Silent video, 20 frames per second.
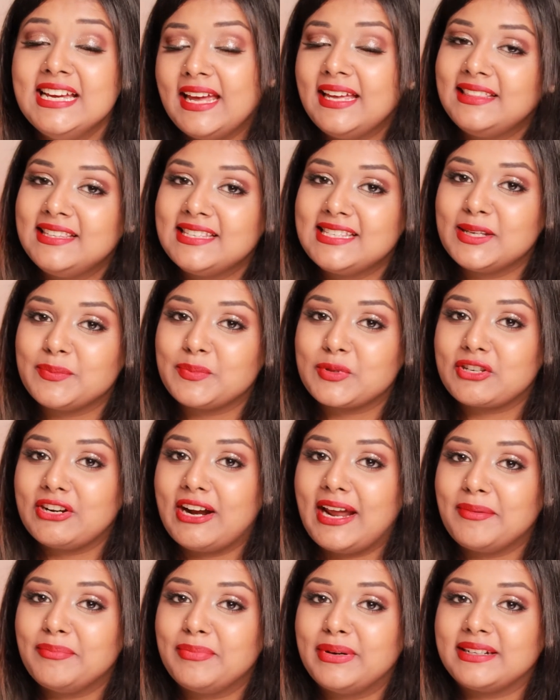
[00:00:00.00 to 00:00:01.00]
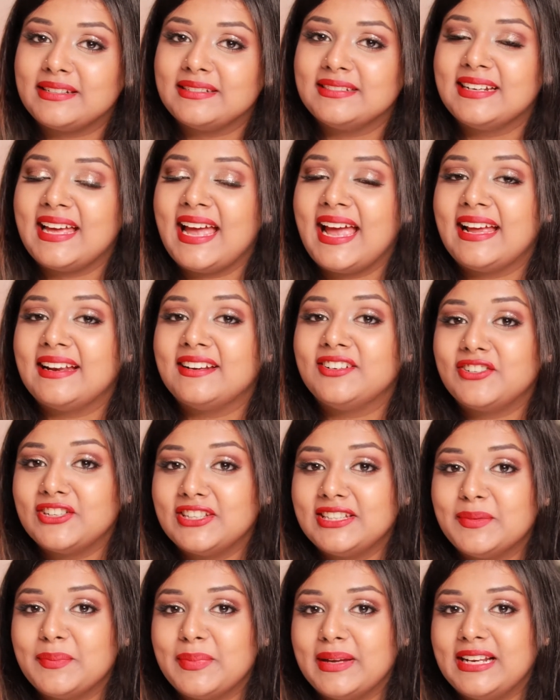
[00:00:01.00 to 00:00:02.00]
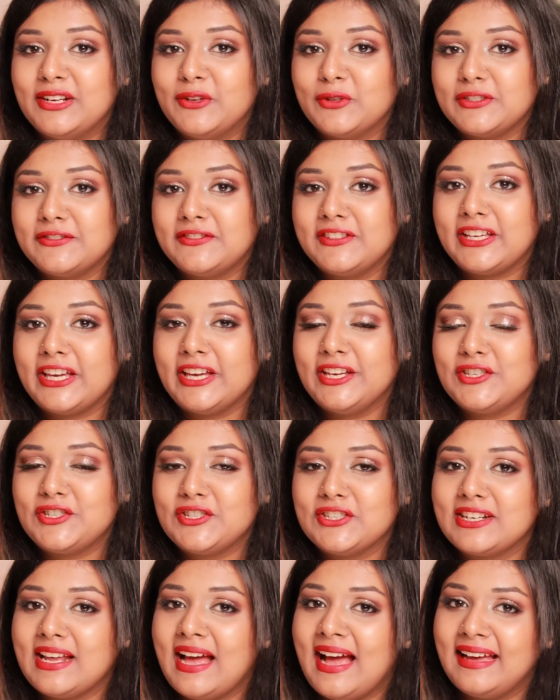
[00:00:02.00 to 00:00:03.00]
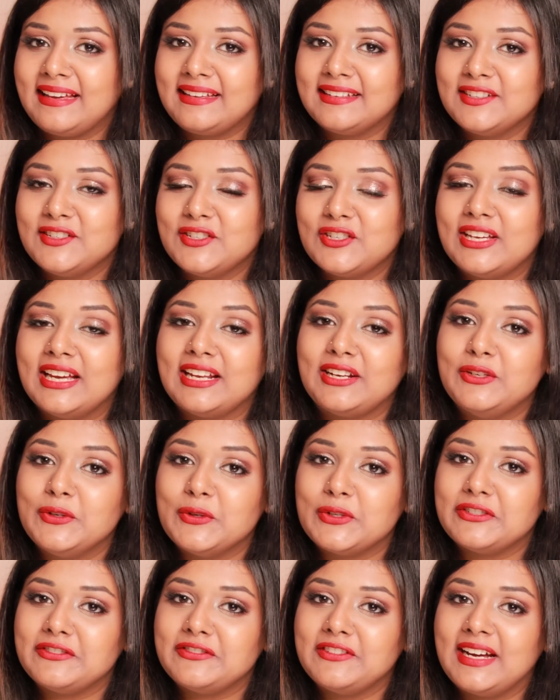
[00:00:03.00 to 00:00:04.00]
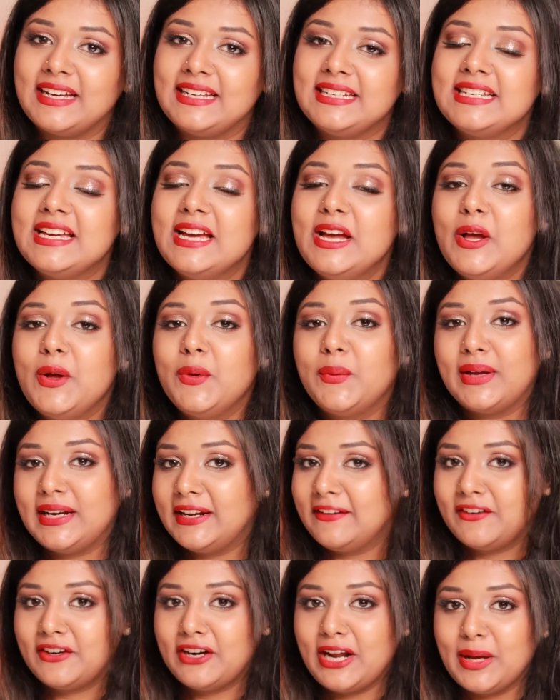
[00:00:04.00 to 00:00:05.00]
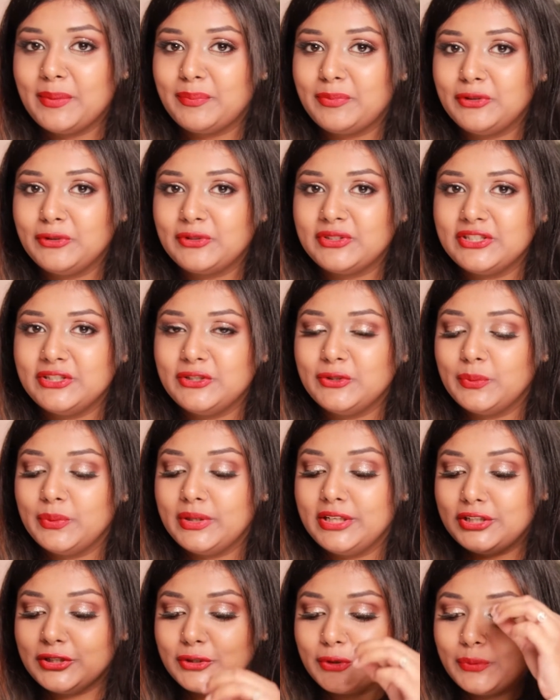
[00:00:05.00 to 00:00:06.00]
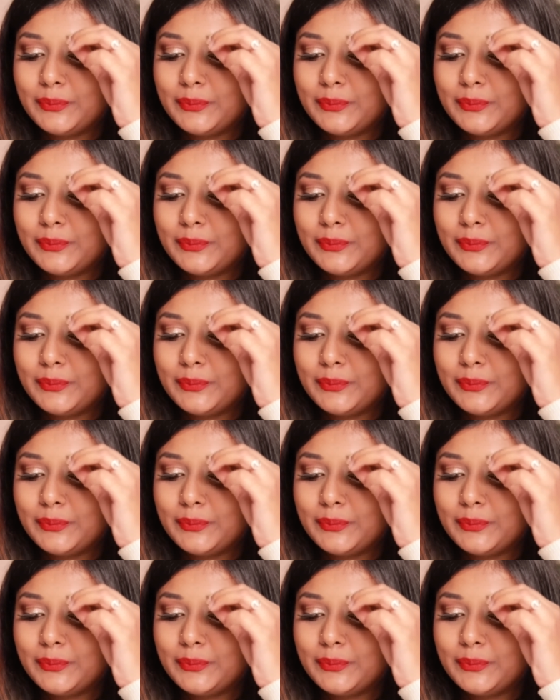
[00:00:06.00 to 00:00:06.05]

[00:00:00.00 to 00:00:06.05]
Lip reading: hit the subscribe button and ring the bell notification icon to get notified whenever I upload a new video.